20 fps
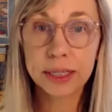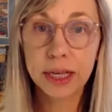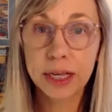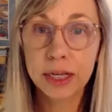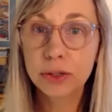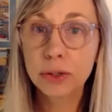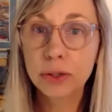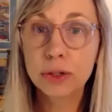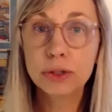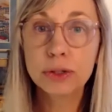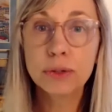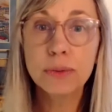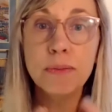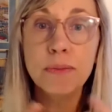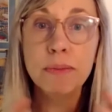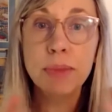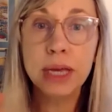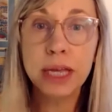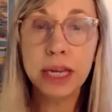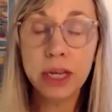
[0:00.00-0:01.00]
So there's
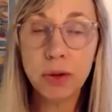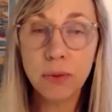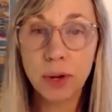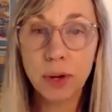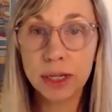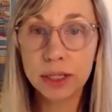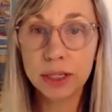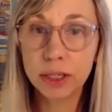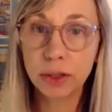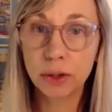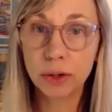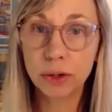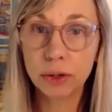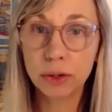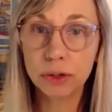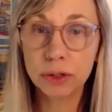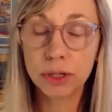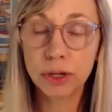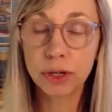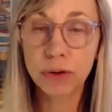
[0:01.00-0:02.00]
many ways that
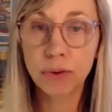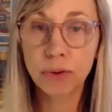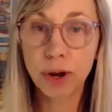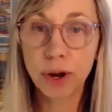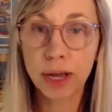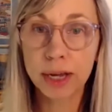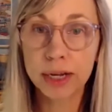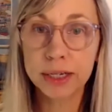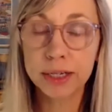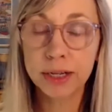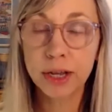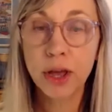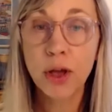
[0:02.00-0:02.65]
learners can write